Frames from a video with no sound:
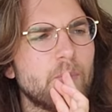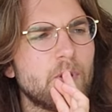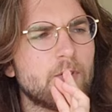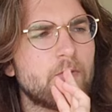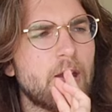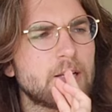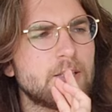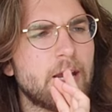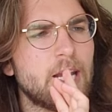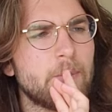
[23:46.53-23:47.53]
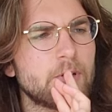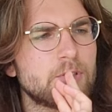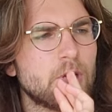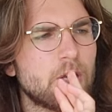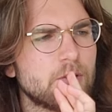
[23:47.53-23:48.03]
affect dynamic
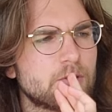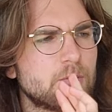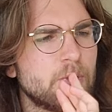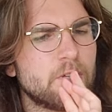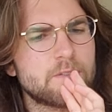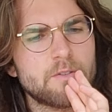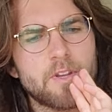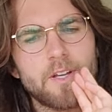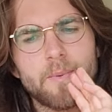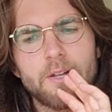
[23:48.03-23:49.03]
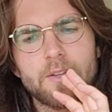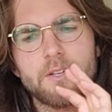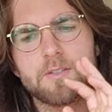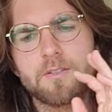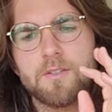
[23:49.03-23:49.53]
change. Because, so think about
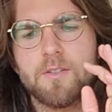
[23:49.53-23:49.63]
this.